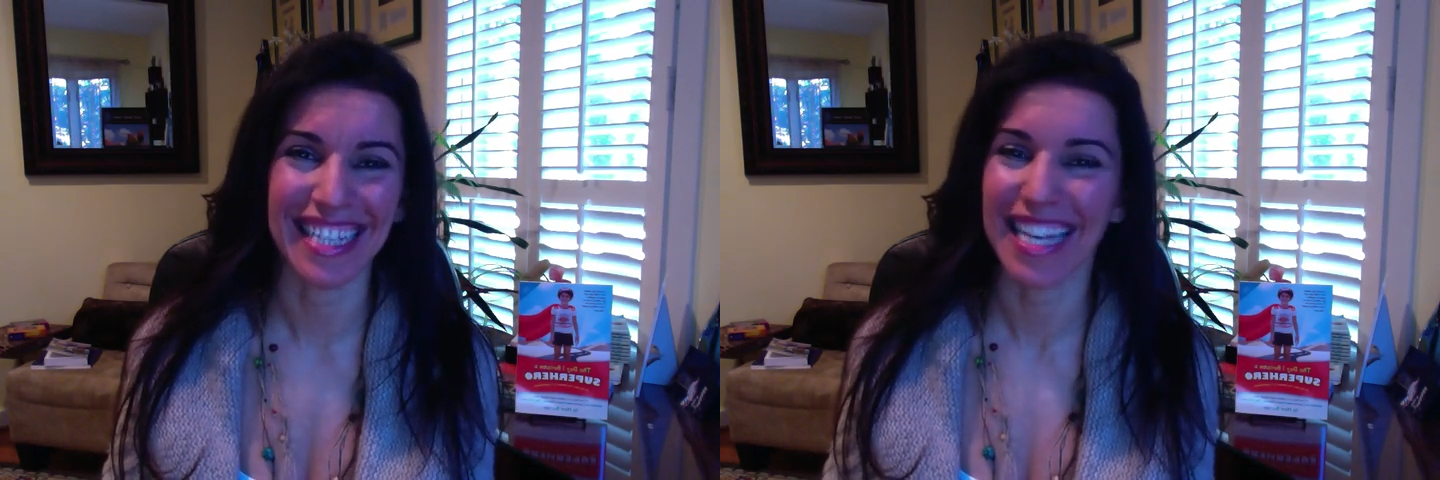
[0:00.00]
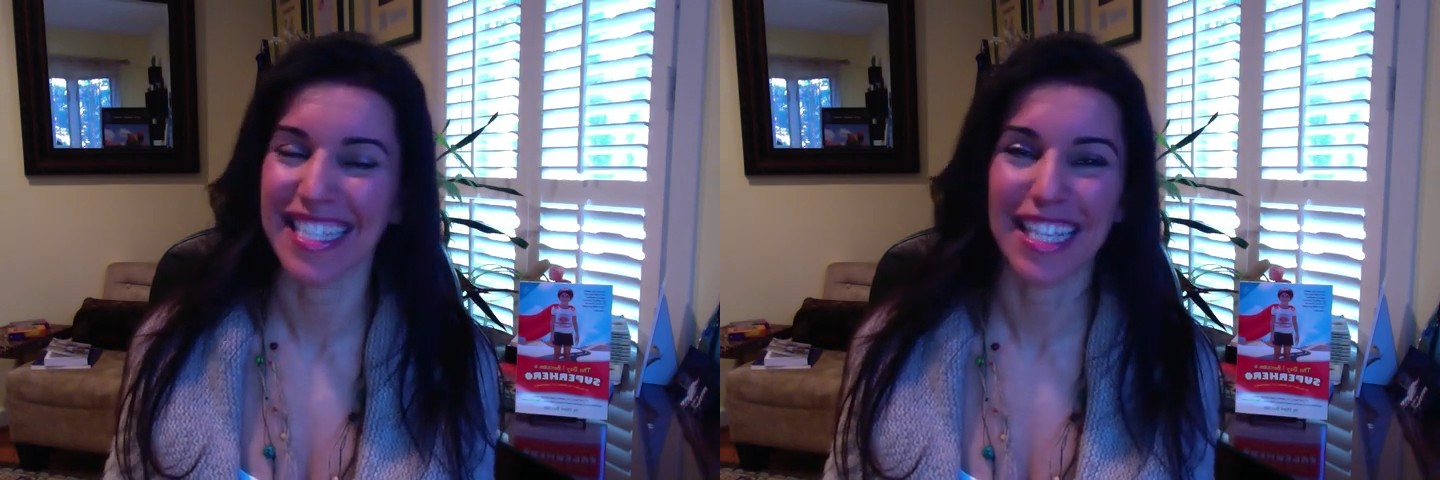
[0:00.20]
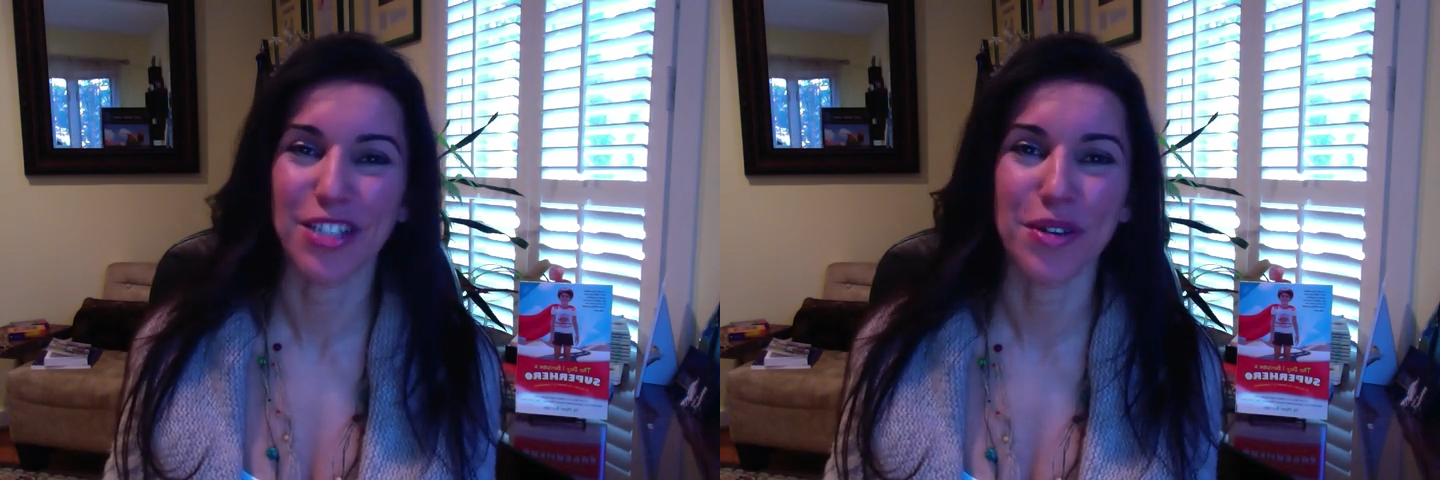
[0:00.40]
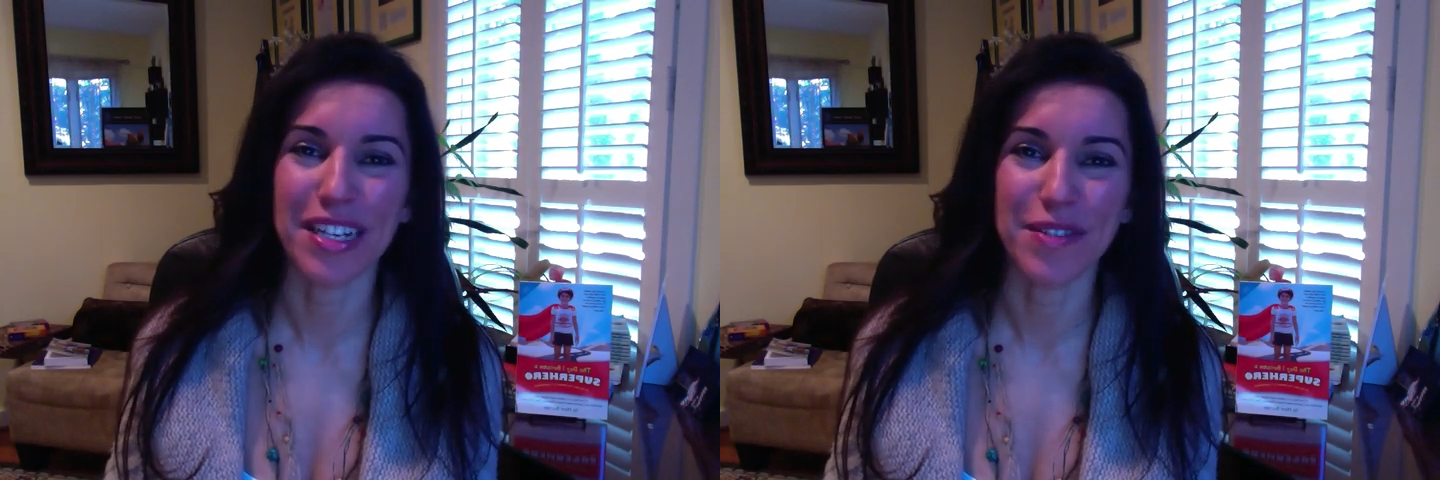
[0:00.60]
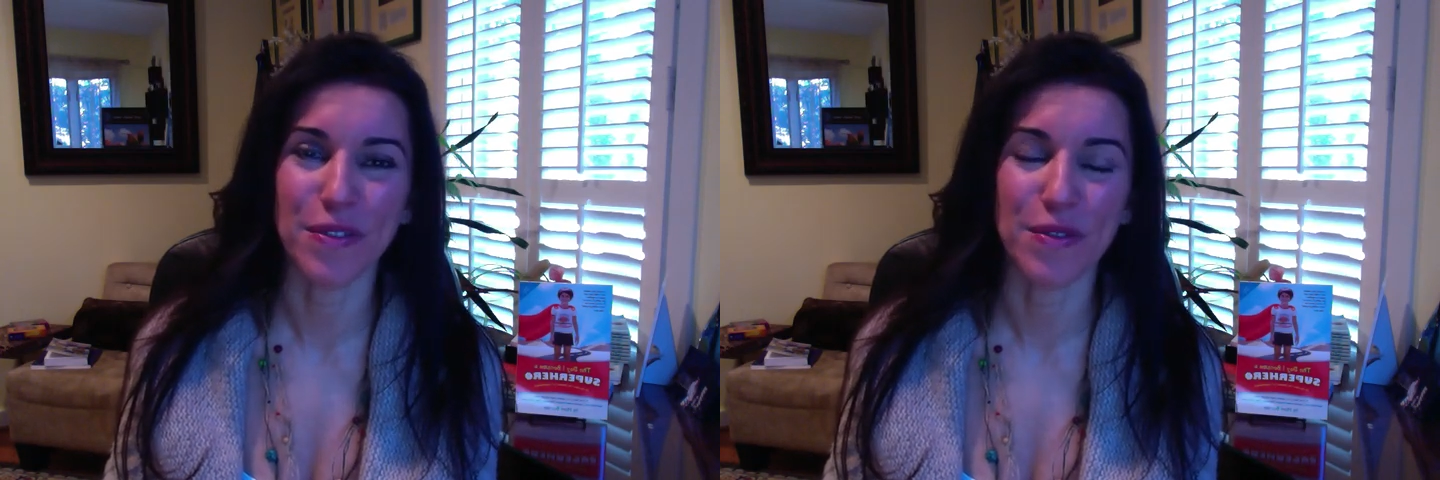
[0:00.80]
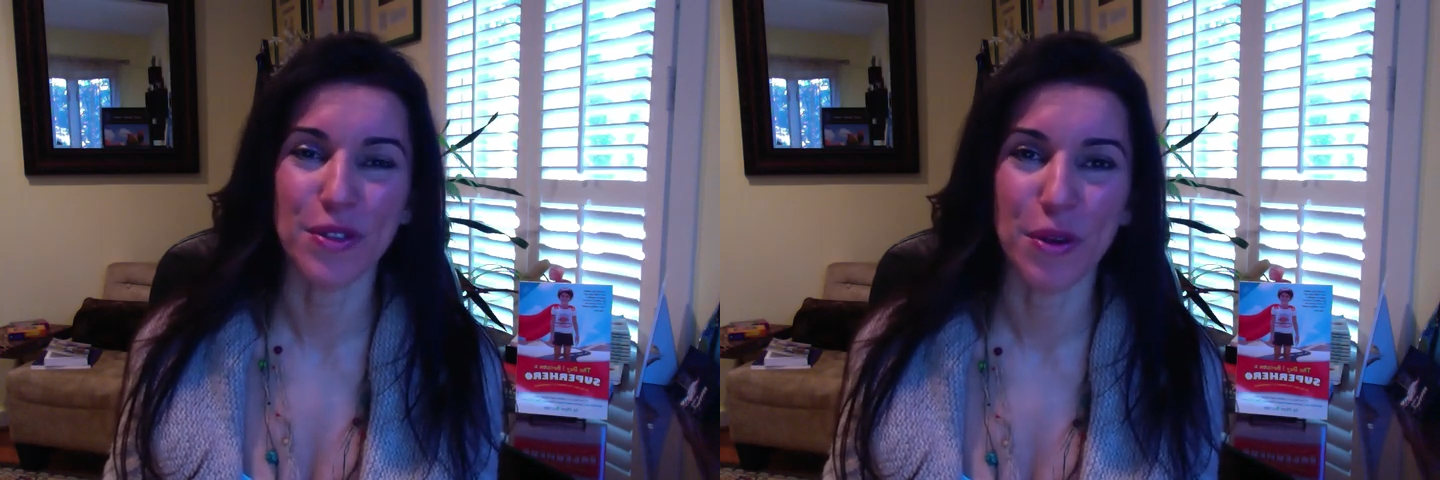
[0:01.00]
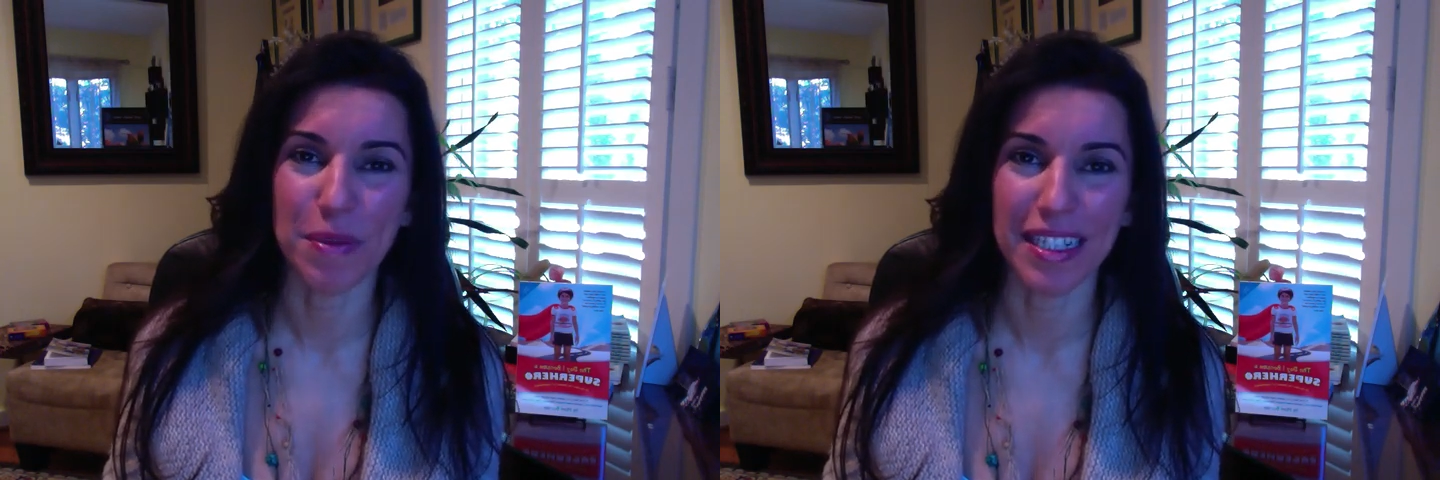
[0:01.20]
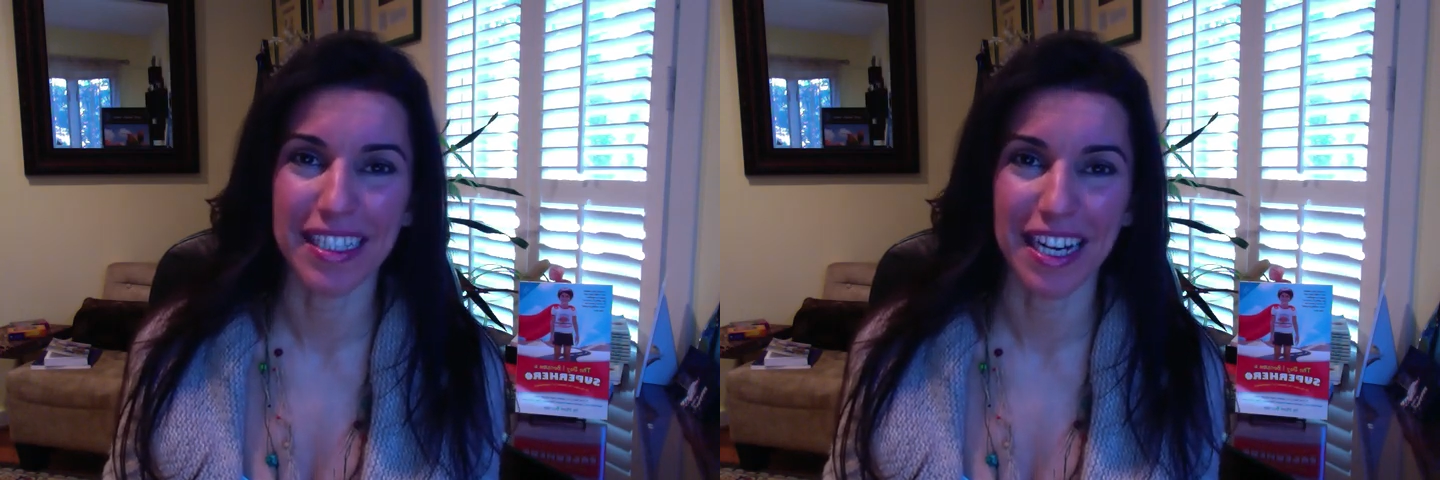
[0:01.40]
I said transform so
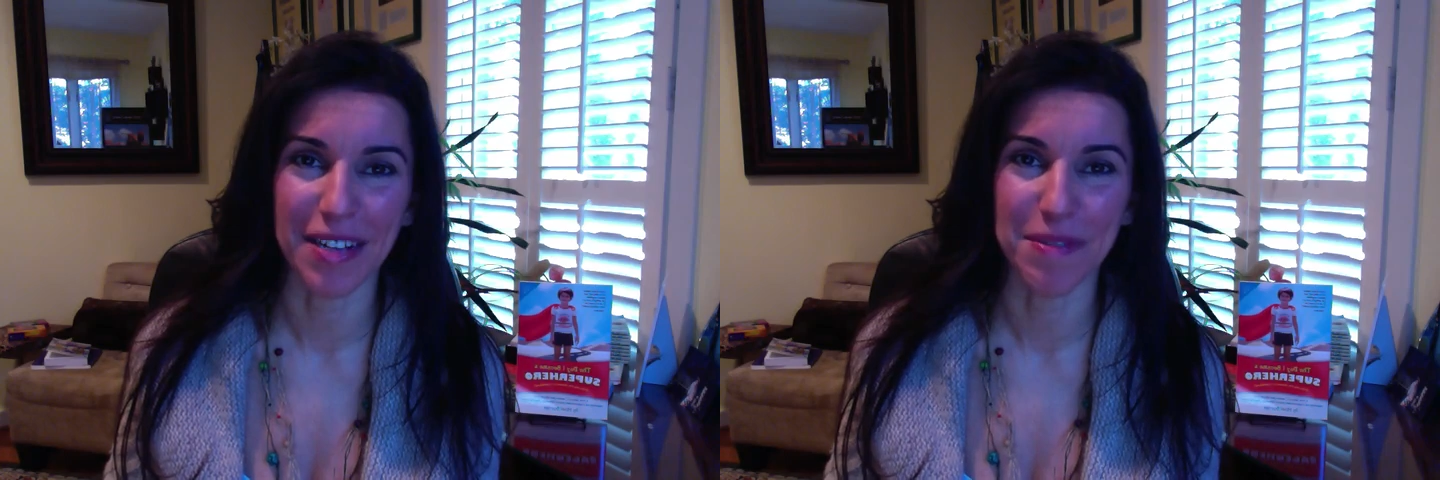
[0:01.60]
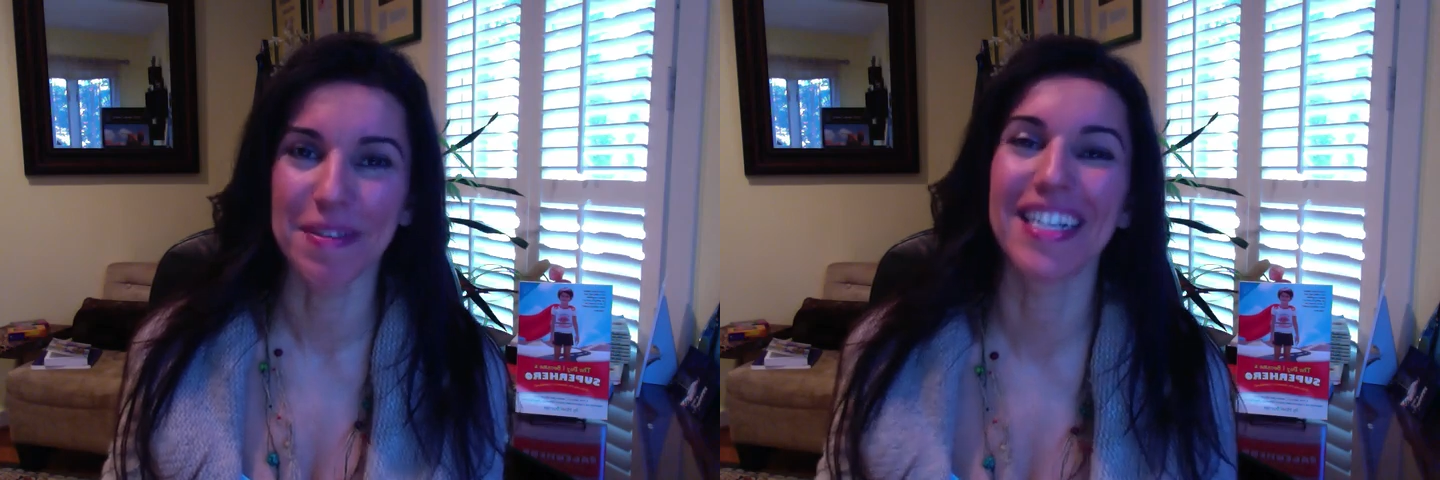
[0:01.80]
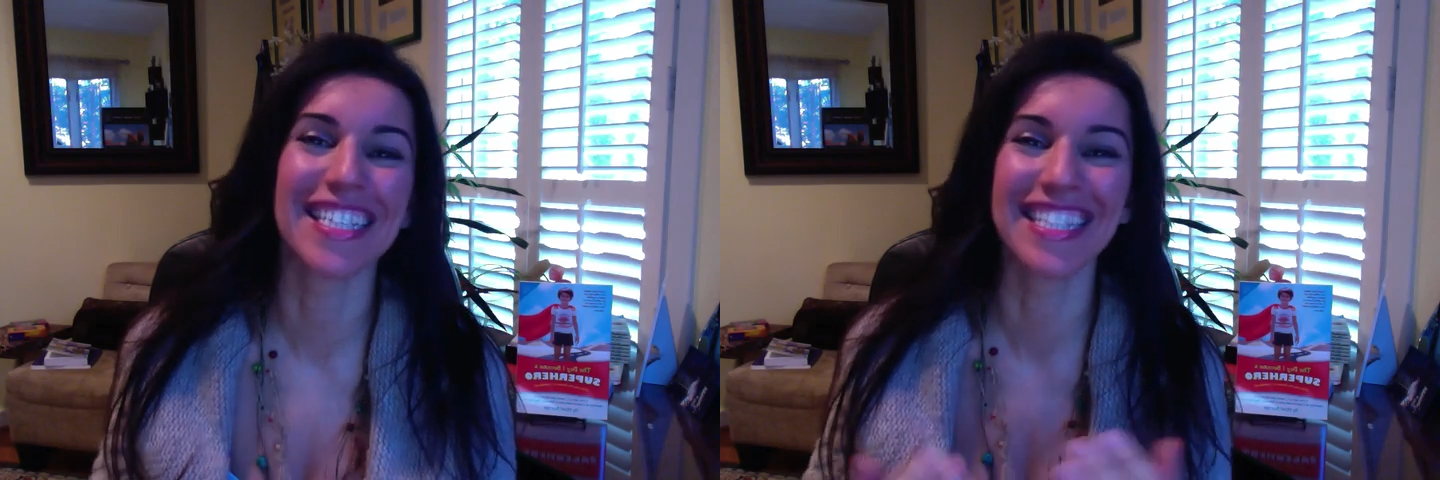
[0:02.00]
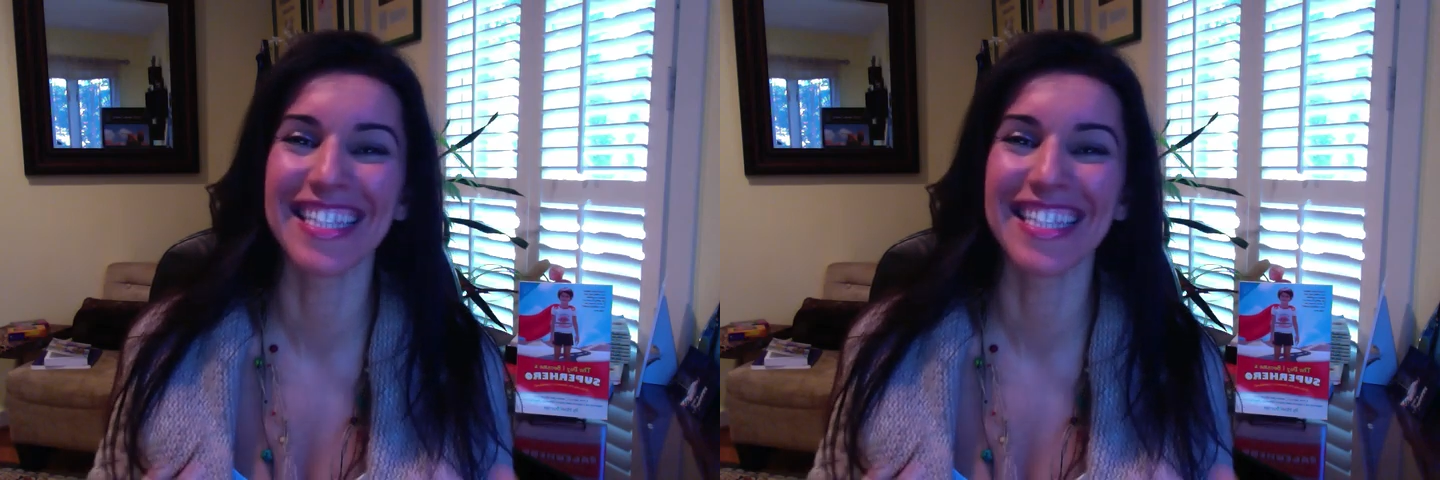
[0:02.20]
many times because